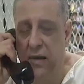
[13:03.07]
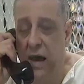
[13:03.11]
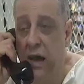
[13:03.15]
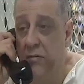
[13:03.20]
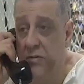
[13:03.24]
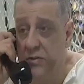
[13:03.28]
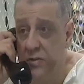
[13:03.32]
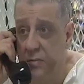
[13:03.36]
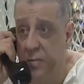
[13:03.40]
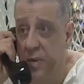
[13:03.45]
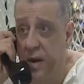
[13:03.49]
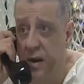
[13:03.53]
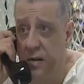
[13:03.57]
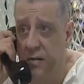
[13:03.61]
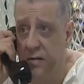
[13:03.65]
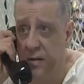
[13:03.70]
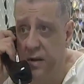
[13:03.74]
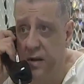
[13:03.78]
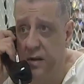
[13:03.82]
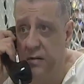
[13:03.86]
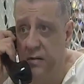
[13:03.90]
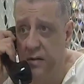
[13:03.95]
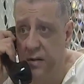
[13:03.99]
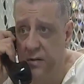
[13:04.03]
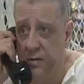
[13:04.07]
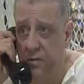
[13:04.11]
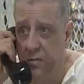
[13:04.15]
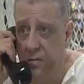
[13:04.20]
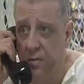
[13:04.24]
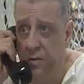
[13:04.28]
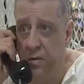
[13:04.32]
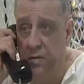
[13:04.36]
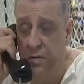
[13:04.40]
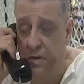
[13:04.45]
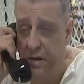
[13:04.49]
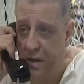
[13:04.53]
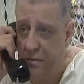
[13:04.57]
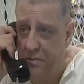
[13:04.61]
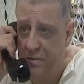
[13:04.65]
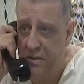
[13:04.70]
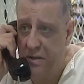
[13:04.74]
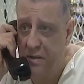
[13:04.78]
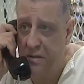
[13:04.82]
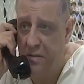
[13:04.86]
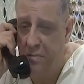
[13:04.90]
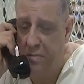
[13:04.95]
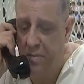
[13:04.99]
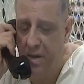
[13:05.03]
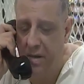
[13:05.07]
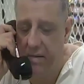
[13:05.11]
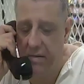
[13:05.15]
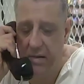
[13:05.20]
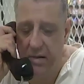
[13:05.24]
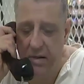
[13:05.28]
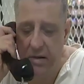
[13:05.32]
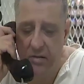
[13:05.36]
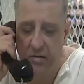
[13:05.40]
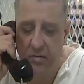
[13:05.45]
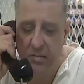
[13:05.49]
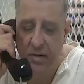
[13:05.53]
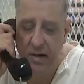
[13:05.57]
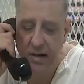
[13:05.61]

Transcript: and I was a paralegal in the world, and I'm still a paralegal,